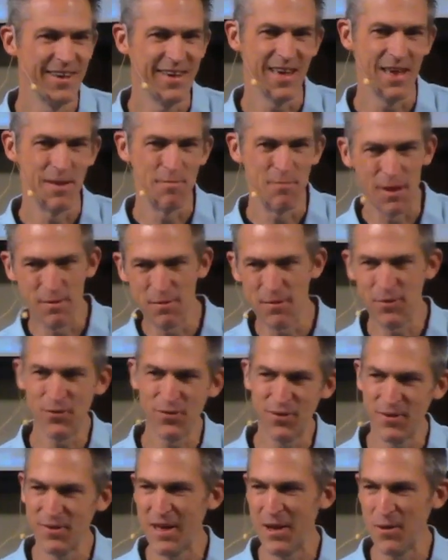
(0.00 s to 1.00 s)
And maybe you've
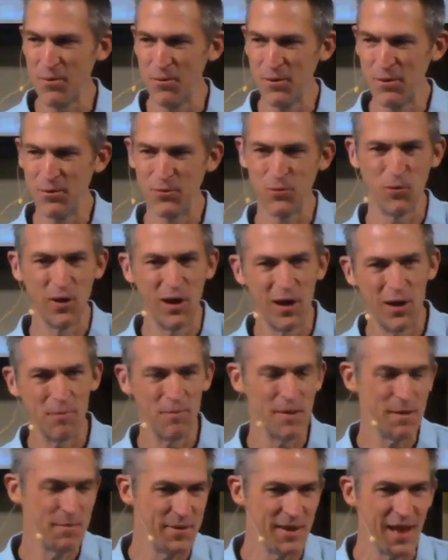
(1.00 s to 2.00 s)
seen that one as well,
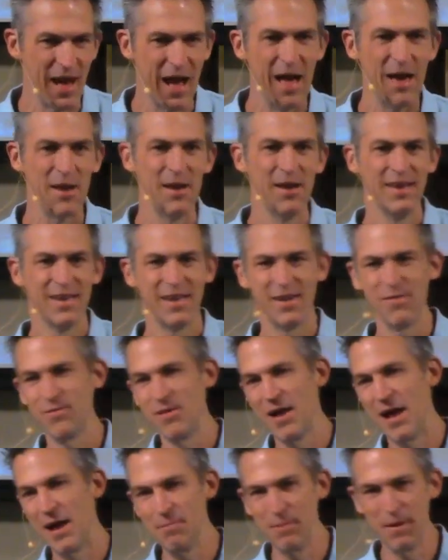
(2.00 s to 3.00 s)
maybe not. If
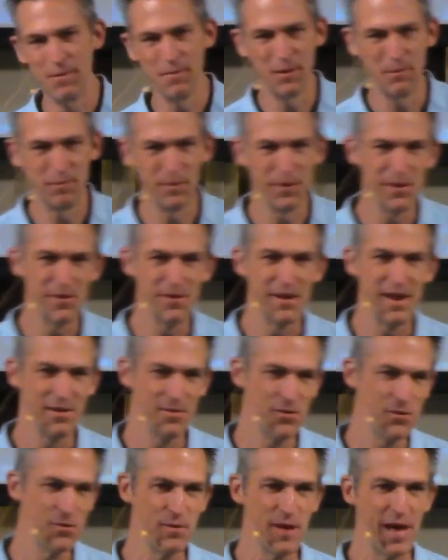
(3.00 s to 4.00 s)
not, maybe it'll be your ne-
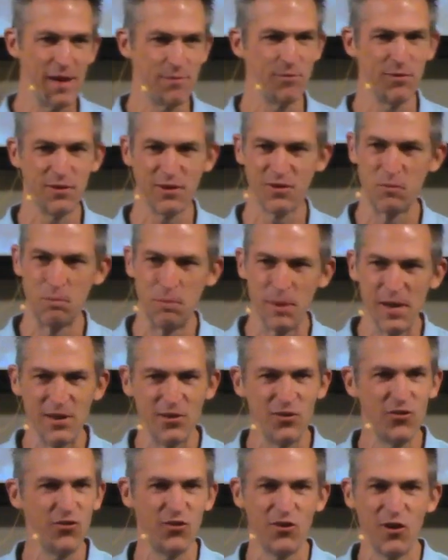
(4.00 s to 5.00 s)
new Netflix
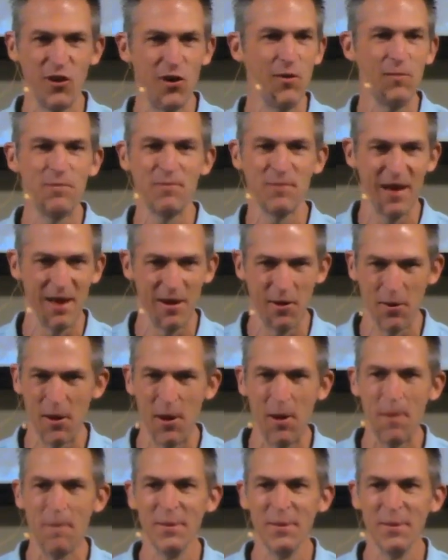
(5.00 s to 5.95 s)
binge show, I don't know.